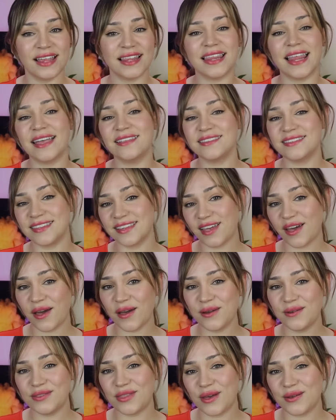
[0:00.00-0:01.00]
Let's
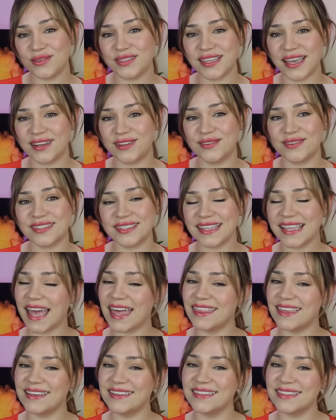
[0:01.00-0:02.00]
decode those signals
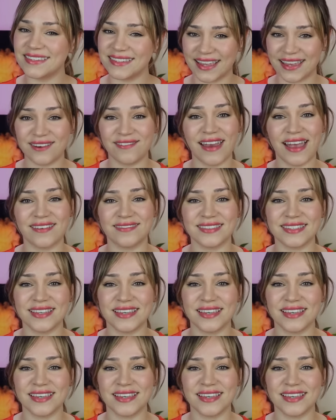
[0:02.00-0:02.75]
together. Stick around.